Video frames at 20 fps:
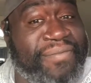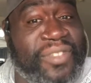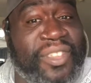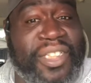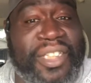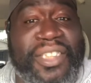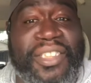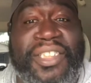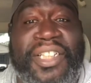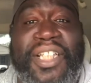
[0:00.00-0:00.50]

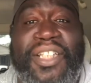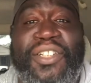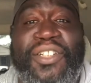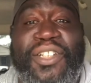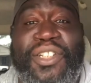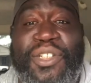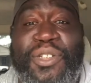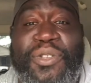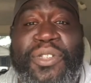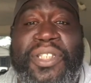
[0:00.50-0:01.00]
Continue to
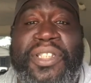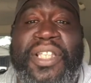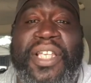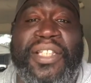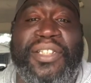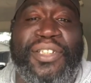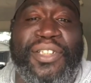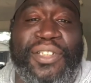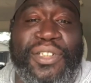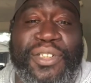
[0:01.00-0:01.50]
do the things
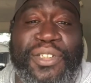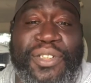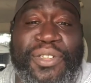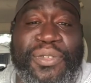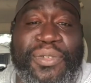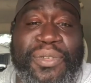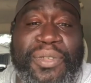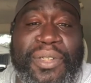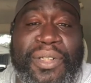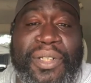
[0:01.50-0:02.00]
that you do.
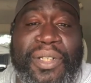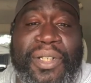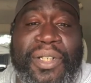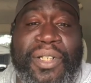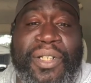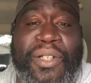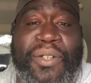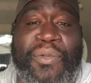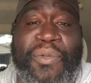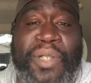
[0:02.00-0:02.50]

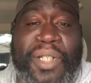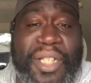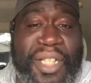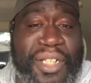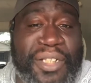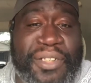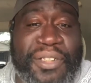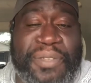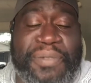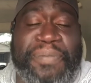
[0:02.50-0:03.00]
We
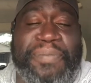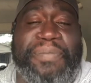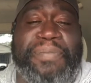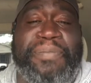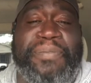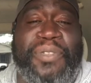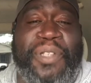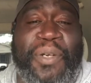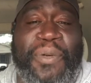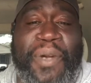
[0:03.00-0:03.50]
need you.
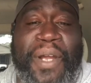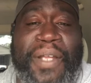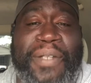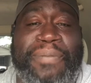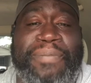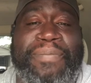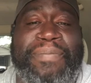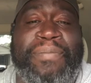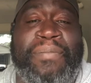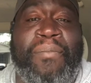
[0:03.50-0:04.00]
All right.
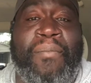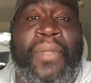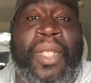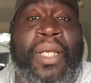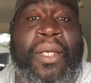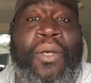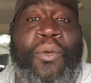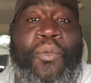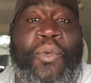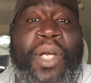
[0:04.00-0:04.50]

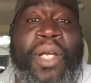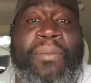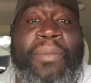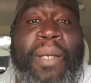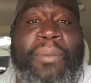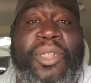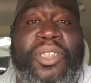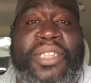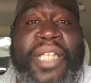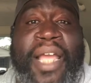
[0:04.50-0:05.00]
Well, I'm
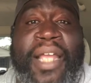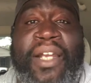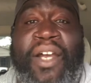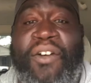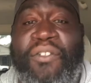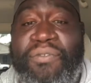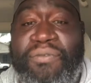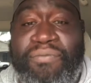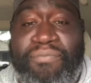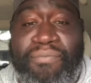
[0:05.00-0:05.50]
gonna sign off.